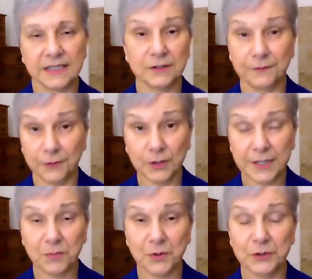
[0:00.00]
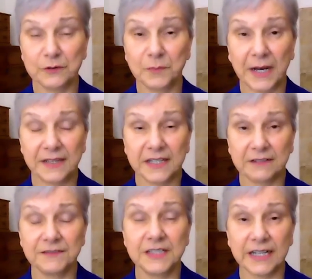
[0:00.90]
that's fully approved by the
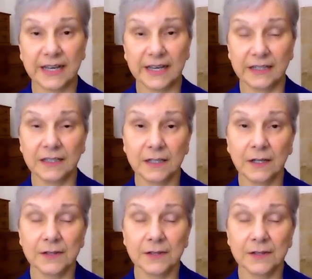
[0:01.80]
FDA.